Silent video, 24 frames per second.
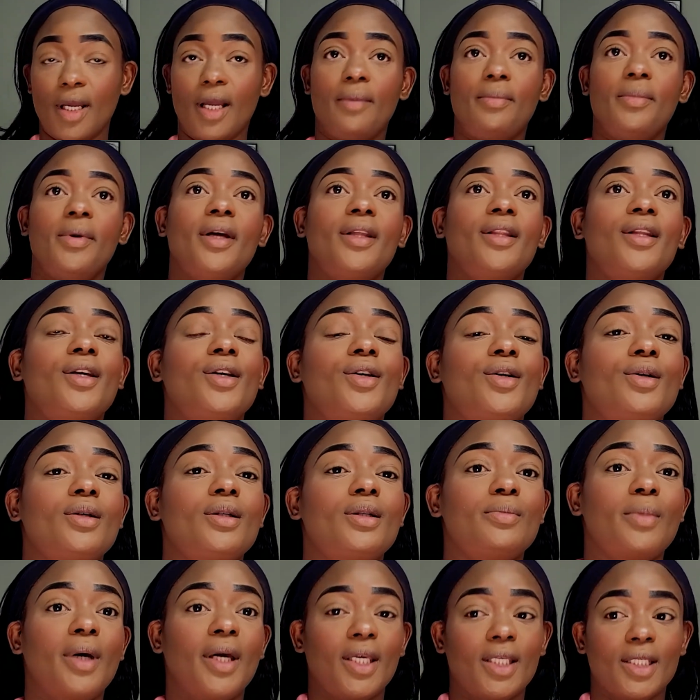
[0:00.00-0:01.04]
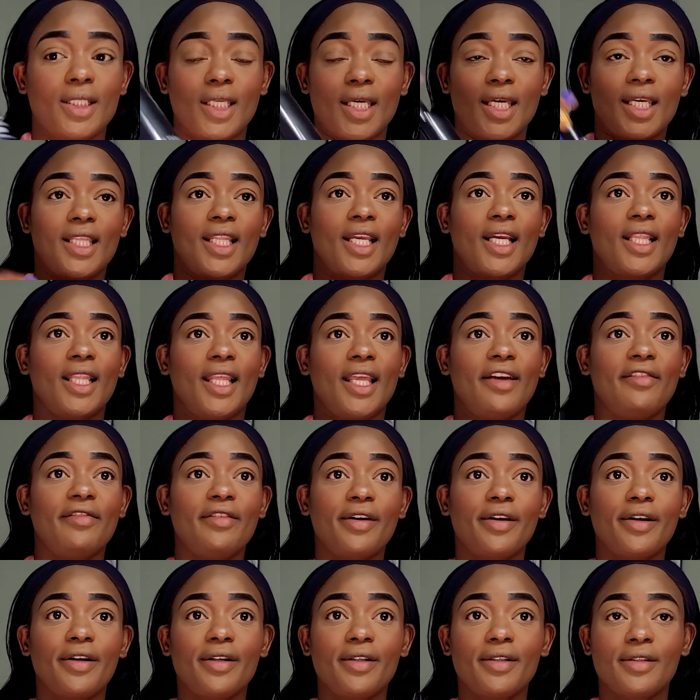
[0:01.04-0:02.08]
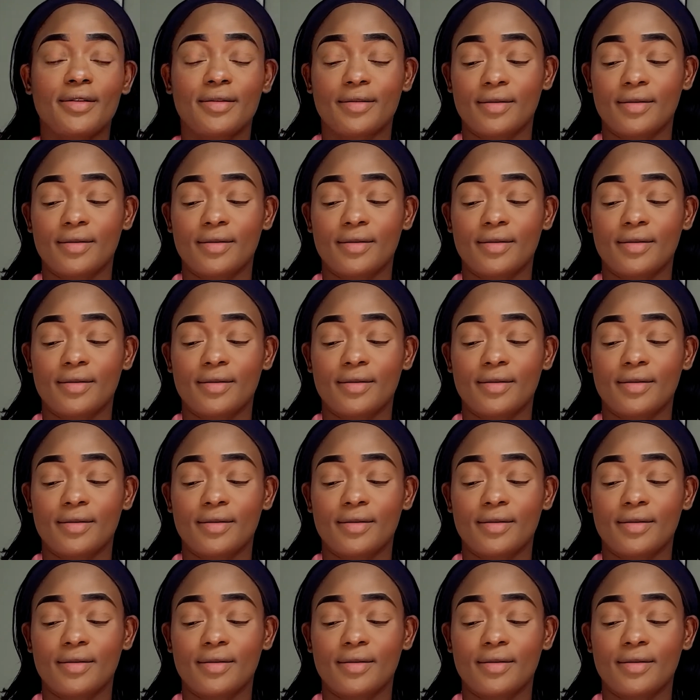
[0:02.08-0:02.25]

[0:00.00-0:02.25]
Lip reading: I'm gonna use my Skin Navigator